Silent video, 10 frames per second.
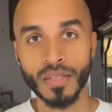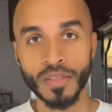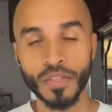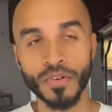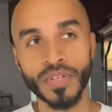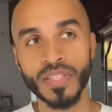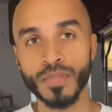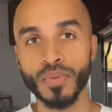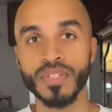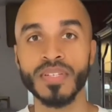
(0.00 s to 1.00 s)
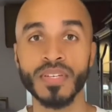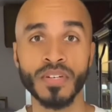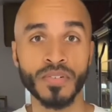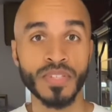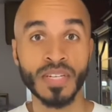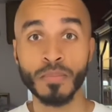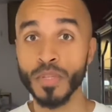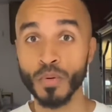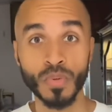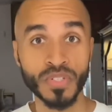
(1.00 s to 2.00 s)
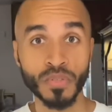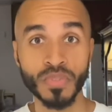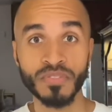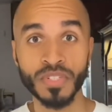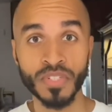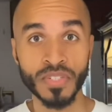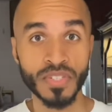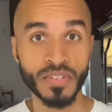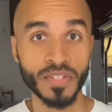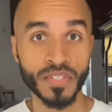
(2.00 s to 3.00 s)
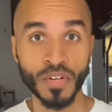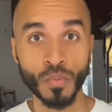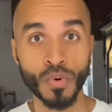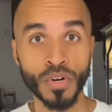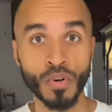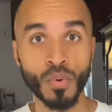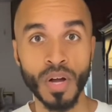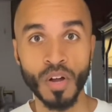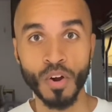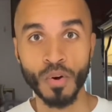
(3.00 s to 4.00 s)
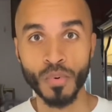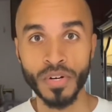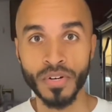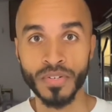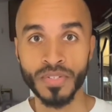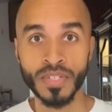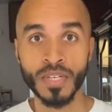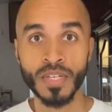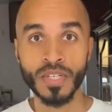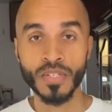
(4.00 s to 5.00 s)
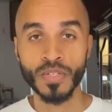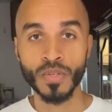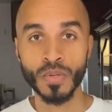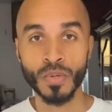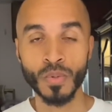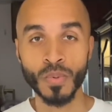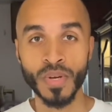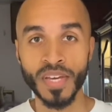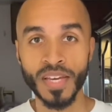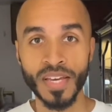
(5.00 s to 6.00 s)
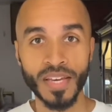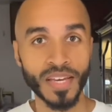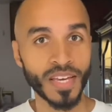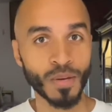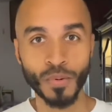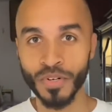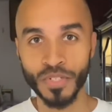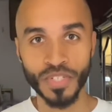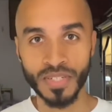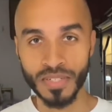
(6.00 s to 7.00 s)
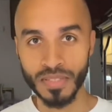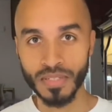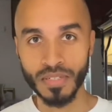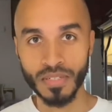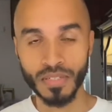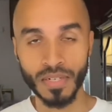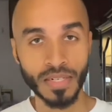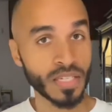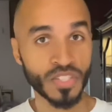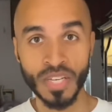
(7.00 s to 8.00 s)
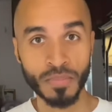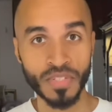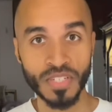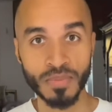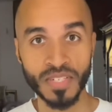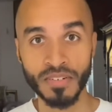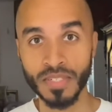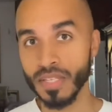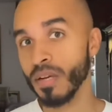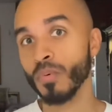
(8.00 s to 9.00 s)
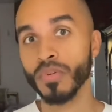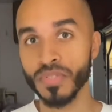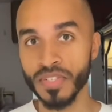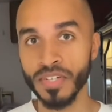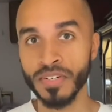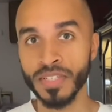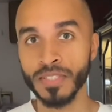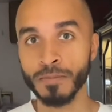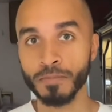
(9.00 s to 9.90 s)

During this particular time, there was no division series, there were no wildcard winners, so it were just League Championship Series and World Series.